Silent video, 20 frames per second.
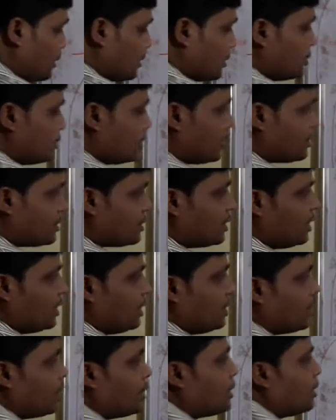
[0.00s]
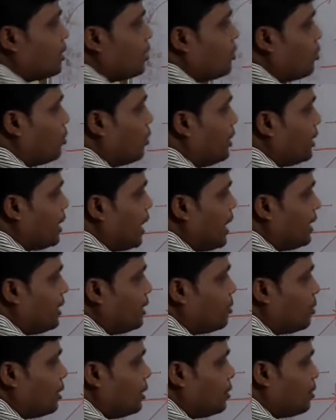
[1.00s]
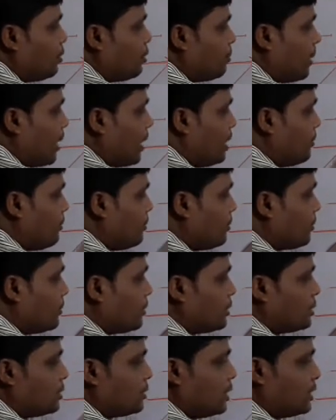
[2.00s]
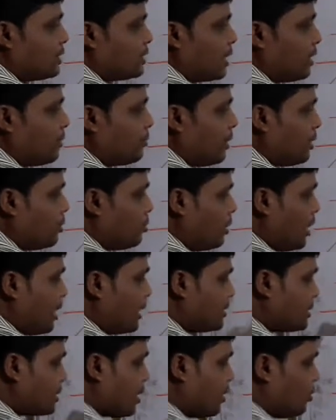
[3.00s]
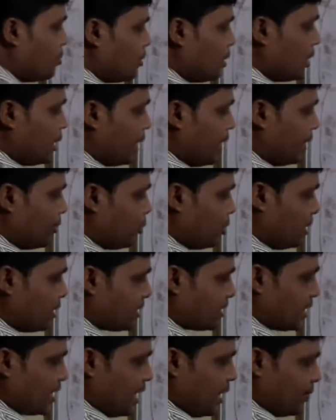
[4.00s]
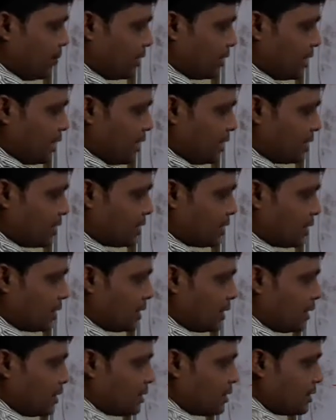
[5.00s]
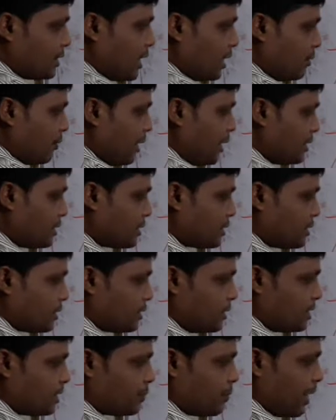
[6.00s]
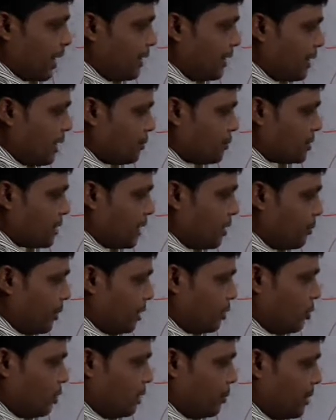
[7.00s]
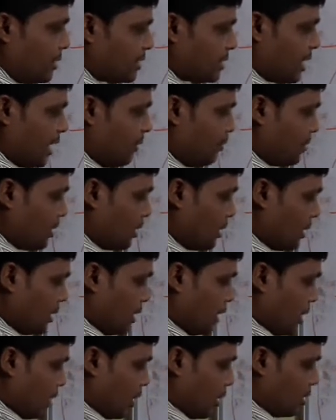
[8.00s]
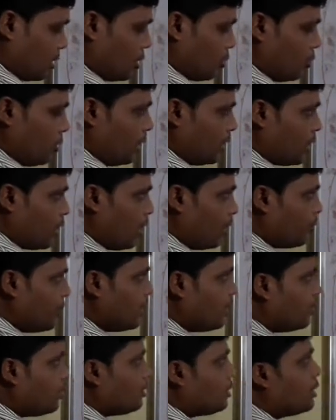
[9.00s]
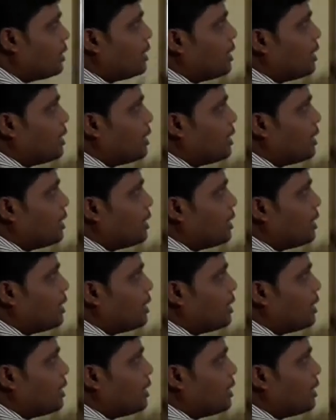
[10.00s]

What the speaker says: Just see, when I equal to 5, this statement will execute. It will skip these statements. This printf statement will be skipped. Control will come here.